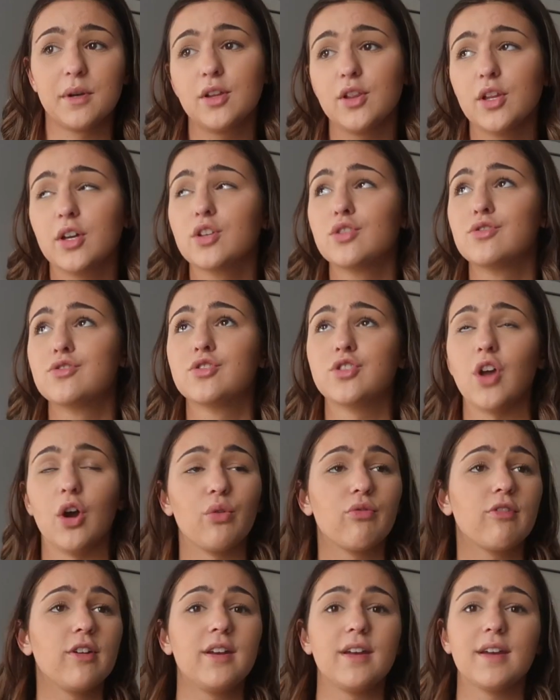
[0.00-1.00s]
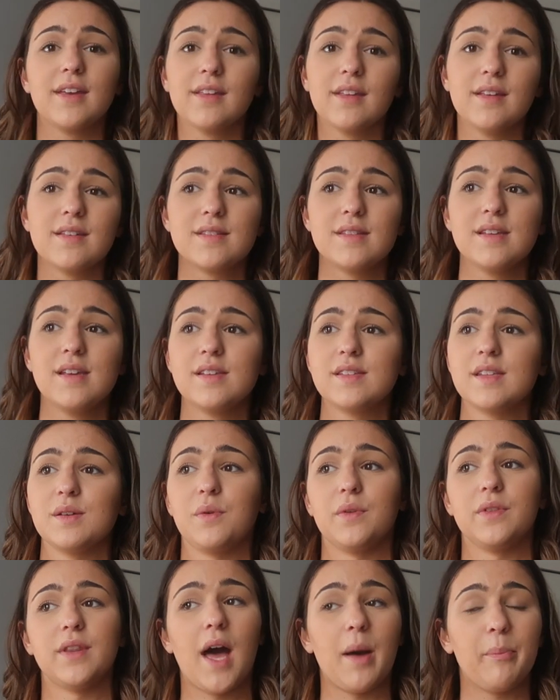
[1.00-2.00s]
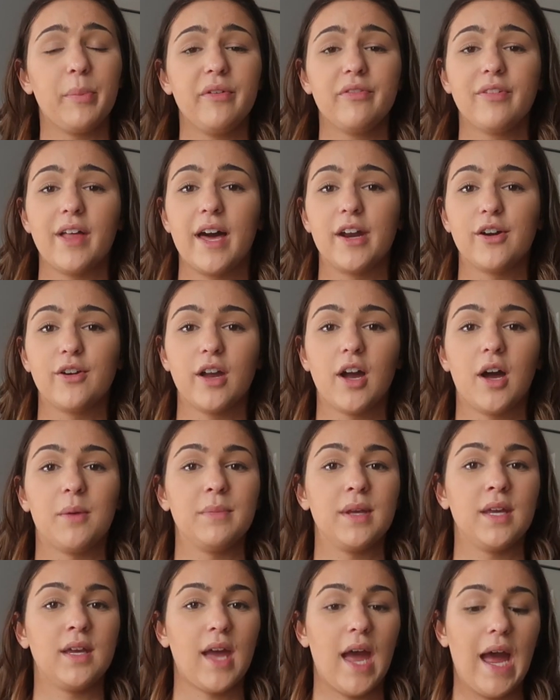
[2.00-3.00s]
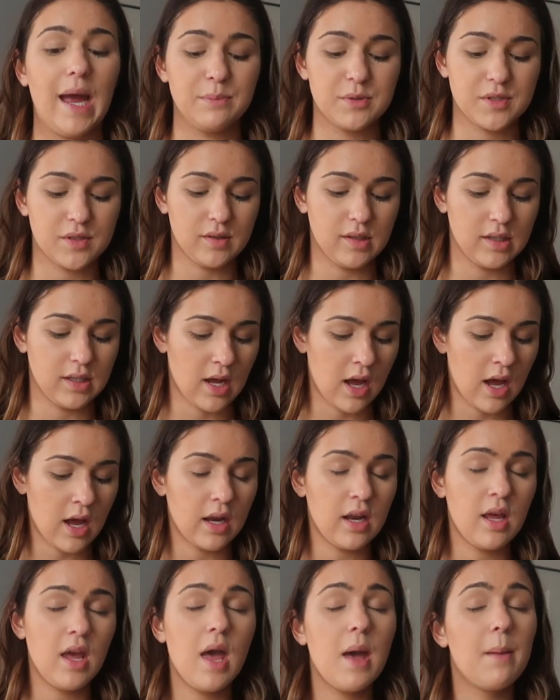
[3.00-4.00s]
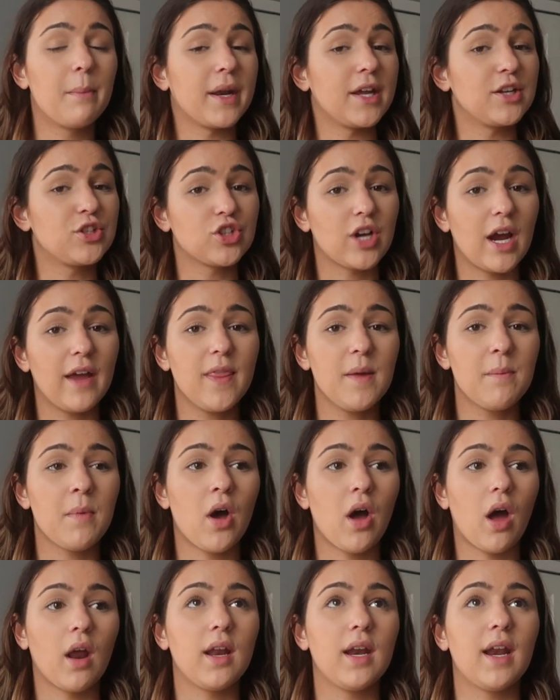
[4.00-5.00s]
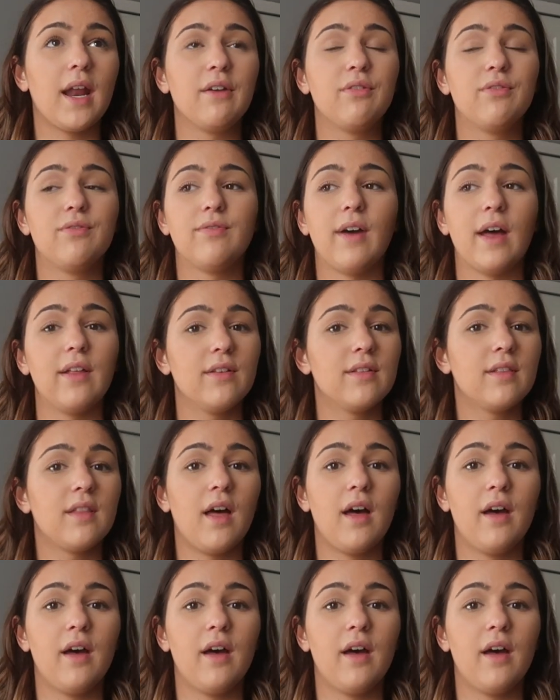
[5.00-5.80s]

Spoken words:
gonna look so ridiculous in these. They will not be flattering on me, absolutely not. But I tried them on and I fell in